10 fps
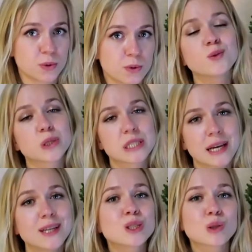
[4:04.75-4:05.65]
and was
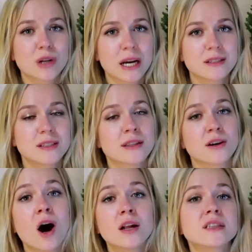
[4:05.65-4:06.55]
laid to rest at
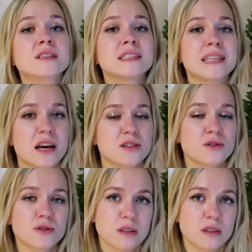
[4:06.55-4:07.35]
the Arlington National